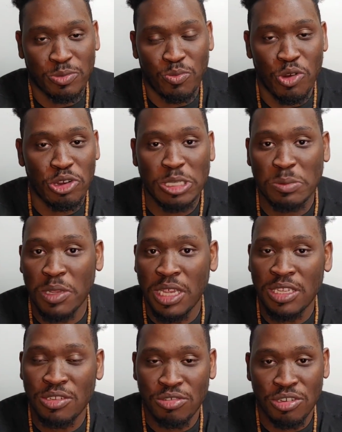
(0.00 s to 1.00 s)

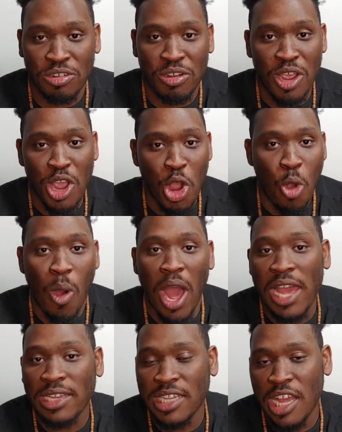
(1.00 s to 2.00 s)
workspace or your
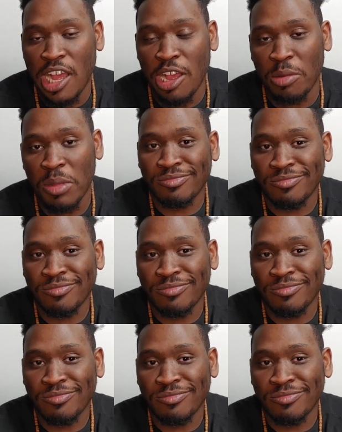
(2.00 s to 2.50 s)
quiet time,